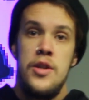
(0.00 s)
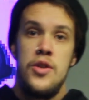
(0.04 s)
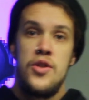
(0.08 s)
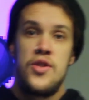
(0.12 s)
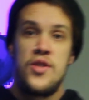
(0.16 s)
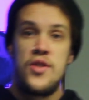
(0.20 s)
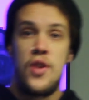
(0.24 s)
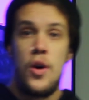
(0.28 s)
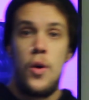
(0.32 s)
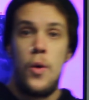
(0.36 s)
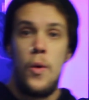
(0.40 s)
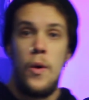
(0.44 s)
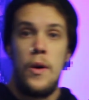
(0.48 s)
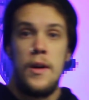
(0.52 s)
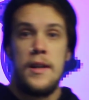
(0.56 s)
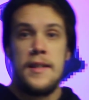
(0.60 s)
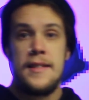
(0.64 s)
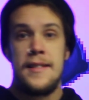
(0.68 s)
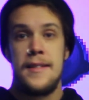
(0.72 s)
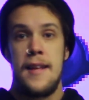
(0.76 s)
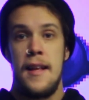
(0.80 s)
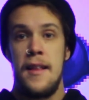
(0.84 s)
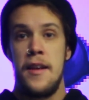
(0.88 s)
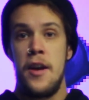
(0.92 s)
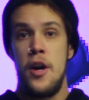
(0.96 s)
So,
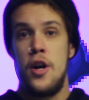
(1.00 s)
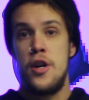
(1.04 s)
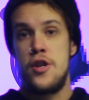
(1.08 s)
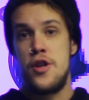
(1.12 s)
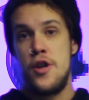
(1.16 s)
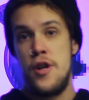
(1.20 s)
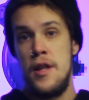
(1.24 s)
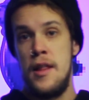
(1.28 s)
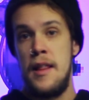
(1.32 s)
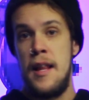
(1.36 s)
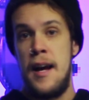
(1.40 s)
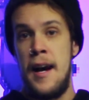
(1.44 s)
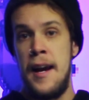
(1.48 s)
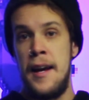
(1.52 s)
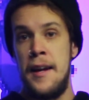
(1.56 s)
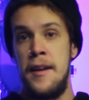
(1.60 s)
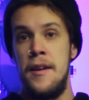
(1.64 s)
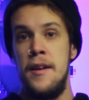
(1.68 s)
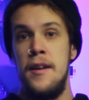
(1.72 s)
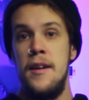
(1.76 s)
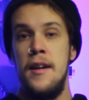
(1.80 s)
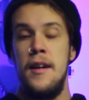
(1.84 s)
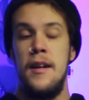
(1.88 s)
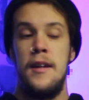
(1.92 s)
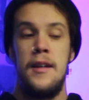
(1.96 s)
selling art online.
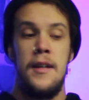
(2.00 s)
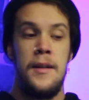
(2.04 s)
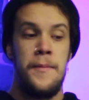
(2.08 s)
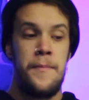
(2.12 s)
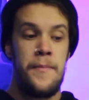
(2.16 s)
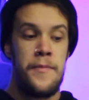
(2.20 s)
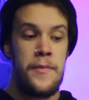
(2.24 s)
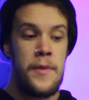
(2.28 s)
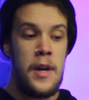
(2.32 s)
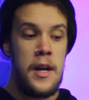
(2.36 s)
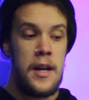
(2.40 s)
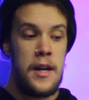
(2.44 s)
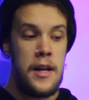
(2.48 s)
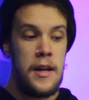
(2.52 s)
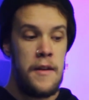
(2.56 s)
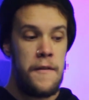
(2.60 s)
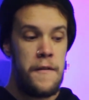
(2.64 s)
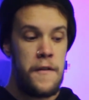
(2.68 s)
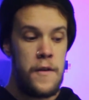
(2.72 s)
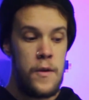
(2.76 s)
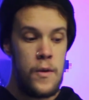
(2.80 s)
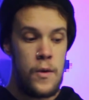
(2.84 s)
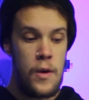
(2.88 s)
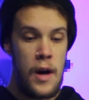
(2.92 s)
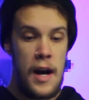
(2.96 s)

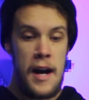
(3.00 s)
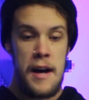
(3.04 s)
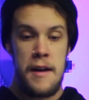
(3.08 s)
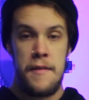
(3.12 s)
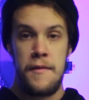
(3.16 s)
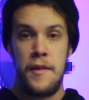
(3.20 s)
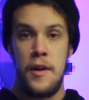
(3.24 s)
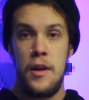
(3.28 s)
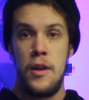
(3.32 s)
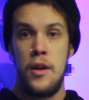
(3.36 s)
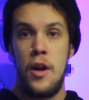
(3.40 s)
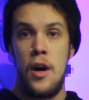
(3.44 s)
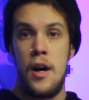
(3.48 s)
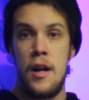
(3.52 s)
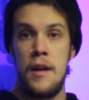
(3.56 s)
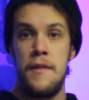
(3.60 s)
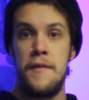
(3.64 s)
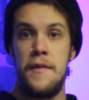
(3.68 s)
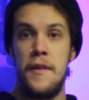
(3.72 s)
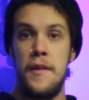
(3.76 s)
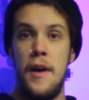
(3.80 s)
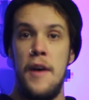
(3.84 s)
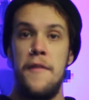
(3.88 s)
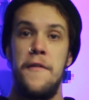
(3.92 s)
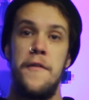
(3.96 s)
If you have a lot
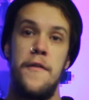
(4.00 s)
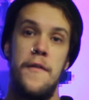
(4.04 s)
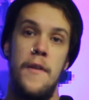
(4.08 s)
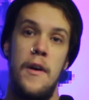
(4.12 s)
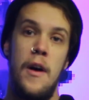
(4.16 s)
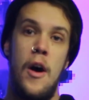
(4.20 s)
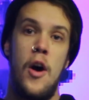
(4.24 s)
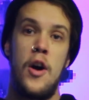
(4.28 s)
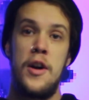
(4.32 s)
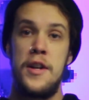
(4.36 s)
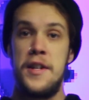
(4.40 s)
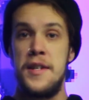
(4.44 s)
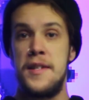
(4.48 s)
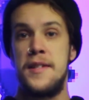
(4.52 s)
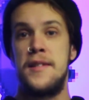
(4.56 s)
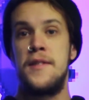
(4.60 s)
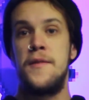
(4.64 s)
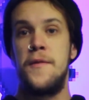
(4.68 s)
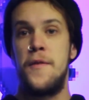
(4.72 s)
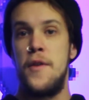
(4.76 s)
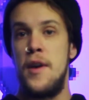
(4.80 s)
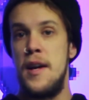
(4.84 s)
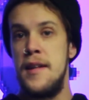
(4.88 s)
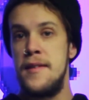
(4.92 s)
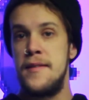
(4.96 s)
of
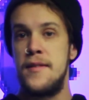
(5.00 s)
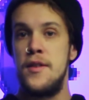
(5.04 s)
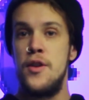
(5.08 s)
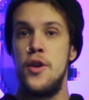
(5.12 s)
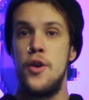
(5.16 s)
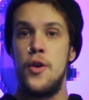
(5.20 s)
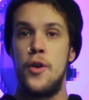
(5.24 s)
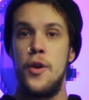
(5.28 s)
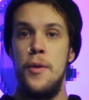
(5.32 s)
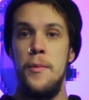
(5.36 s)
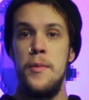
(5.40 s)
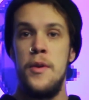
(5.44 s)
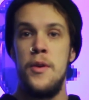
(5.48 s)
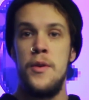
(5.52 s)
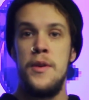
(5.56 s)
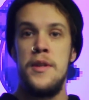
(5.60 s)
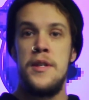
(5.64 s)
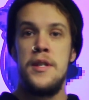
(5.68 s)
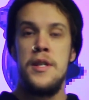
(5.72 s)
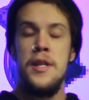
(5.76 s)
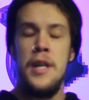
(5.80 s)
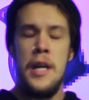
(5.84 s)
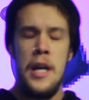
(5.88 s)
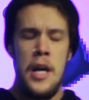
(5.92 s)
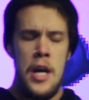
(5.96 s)
artist friends in your
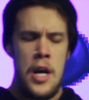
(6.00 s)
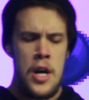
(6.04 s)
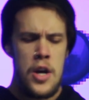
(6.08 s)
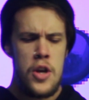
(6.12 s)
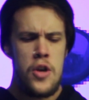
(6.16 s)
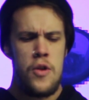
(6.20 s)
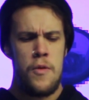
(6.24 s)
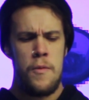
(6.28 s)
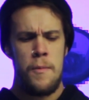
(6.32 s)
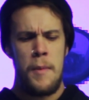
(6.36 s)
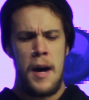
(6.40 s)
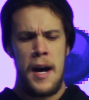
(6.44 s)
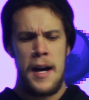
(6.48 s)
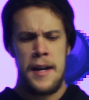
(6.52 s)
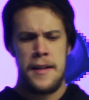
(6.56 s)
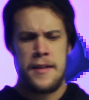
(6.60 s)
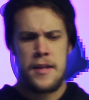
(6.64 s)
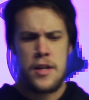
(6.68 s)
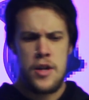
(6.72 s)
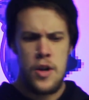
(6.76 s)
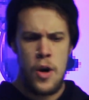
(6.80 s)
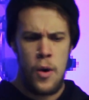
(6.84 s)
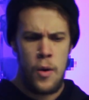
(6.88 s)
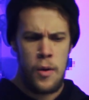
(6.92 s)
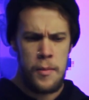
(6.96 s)
community, you
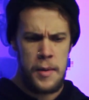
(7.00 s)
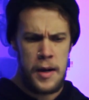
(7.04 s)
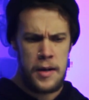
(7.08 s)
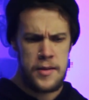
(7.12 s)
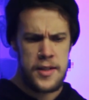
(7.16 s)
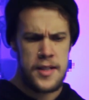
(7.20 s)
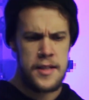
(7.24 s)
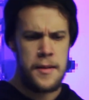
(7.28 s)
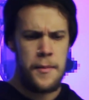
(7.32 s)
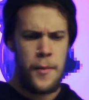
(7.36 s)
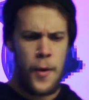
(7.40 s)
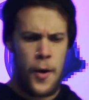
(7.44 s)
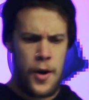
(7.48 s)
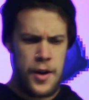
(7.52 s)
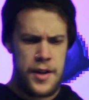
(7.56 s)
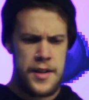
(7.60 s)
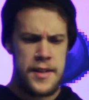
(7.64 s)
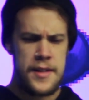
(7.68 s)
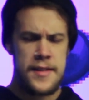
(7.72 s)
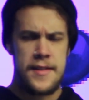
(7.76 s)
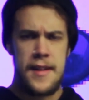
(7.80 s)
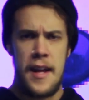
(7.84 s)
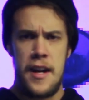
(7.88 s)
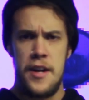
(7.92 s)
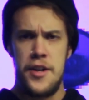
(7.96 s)
might know about some
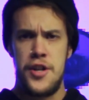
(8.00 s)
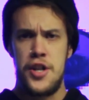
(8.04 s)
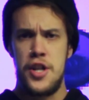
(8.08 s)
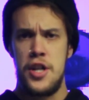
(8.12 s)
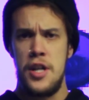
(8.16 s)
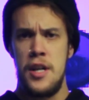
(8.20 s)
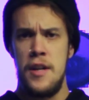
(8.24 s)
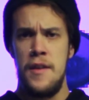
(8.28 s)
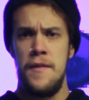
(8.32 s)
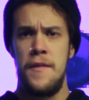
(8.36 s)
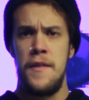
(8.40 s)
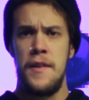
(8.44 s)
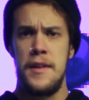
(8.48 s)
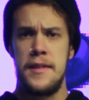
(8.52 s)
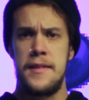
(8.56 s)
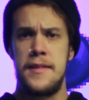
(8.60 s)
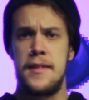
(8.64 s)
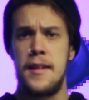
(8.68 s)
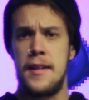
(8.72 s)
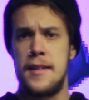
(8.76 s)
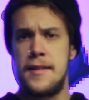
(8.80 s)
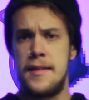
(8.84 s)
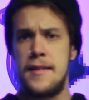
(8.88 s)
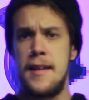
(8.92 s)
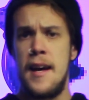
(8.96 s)
artists that achieve a
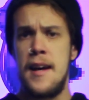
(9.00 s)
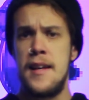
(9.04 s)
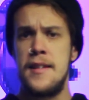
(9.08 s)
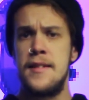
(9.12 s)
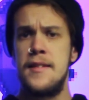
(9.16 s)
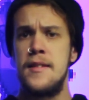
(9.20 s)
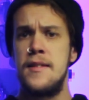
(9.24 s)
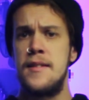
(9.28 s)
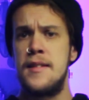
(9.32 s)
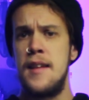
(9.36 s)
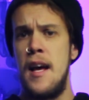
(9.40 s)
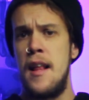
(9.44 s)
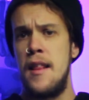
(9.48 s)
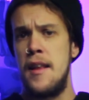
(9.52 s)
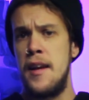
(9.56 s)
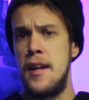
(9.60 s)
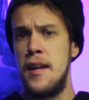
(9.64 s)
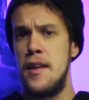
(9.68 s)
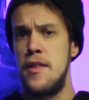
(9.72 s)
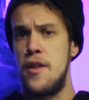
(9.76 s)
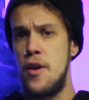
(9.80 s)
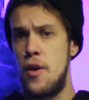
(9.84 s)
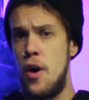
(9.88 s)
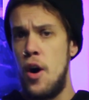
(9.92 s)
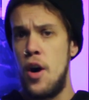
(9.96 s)
success
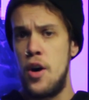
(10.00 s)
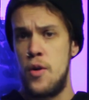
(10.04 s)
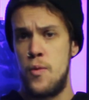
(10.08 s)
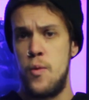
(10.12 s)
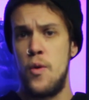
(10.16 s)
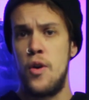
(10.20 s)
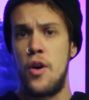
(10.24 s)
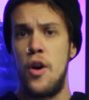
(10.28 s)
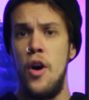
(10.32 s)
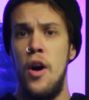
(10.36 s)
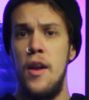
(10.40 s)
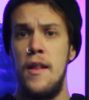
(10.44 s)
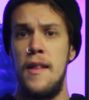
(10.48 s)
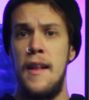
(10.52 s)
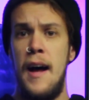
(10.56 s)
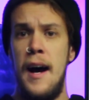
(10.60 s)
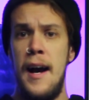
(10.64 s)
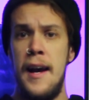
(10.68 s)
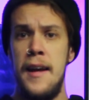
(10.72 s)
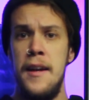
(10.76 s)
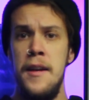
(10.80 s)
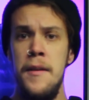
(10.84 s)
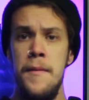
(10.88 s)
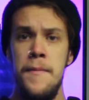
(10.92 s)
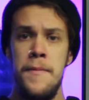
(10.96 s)
selling their artwork
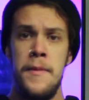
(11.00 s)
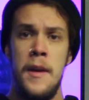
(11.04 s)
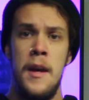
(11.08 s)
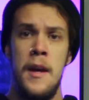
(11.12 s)
online.